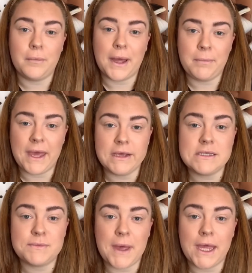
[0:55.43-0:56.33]
base
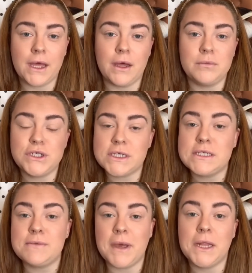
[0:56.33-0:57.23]
makeup just
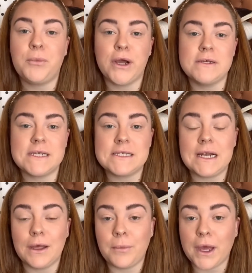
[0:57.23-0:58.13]
to make the process a
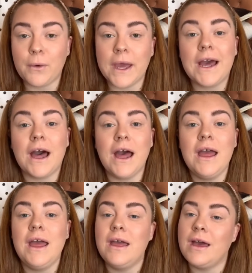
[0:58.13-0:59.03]
little bit quicker.
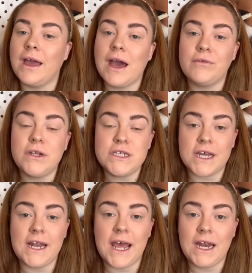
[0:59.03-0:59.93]
I haven't
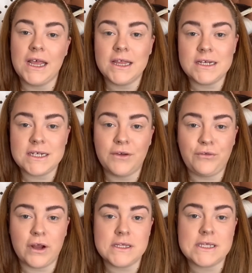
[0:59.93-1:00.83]
done anything
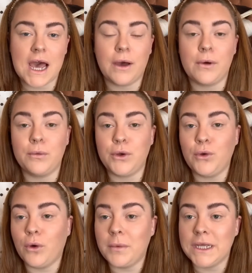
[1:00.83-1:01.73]
different to how I would
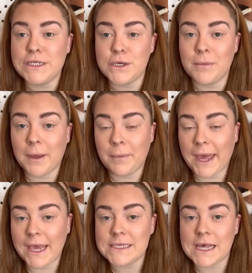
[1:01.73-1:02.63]
normally do my
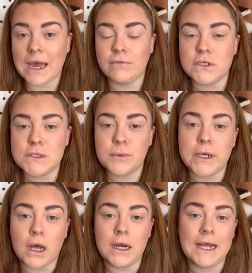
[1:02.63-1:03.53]
base. I've just put it
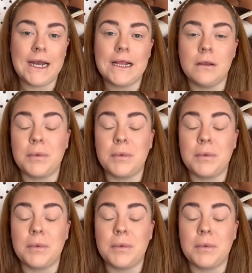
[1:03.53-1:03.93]
on a little bit